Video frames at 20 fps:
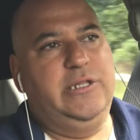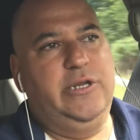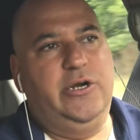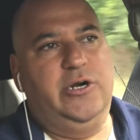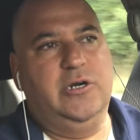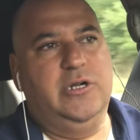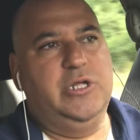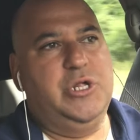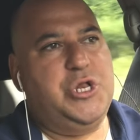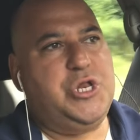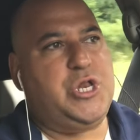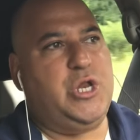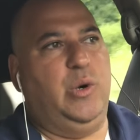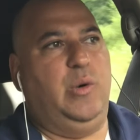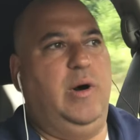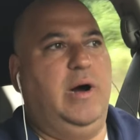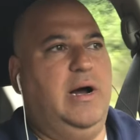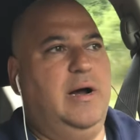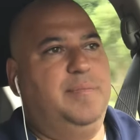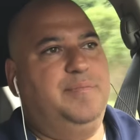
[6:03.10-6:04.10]
literally
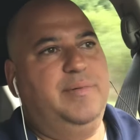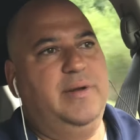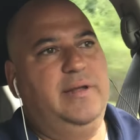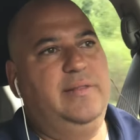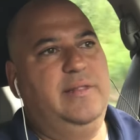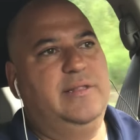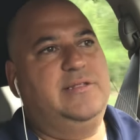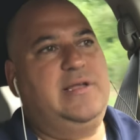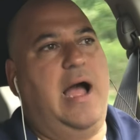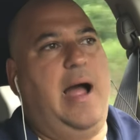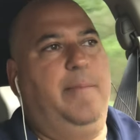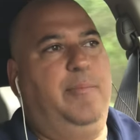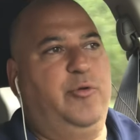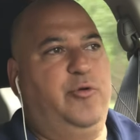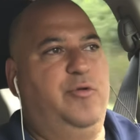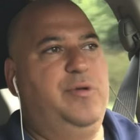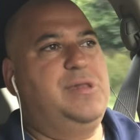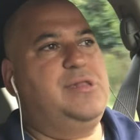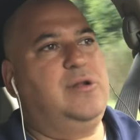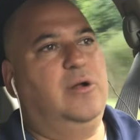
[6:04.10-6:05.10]
show up in the top of the
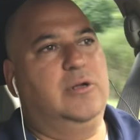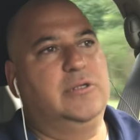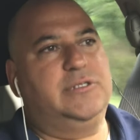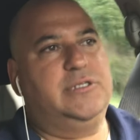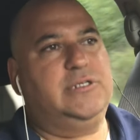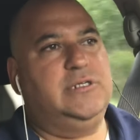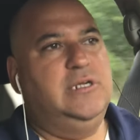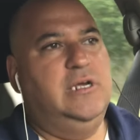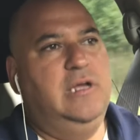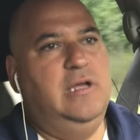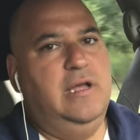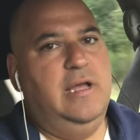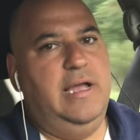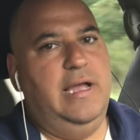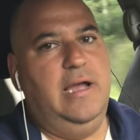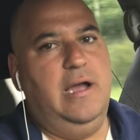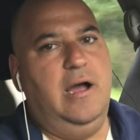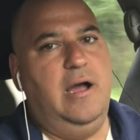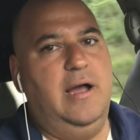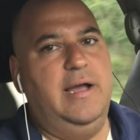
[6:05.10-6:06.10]
results
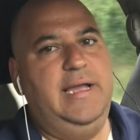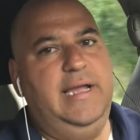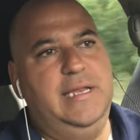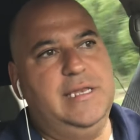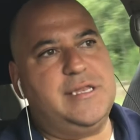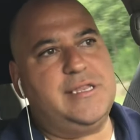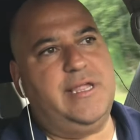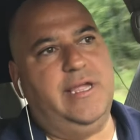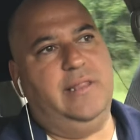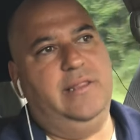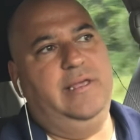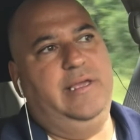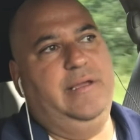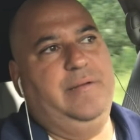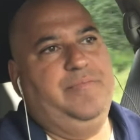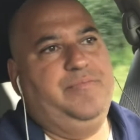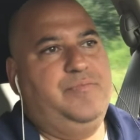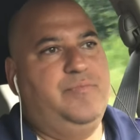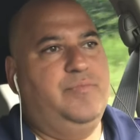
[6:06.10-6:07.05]
instantly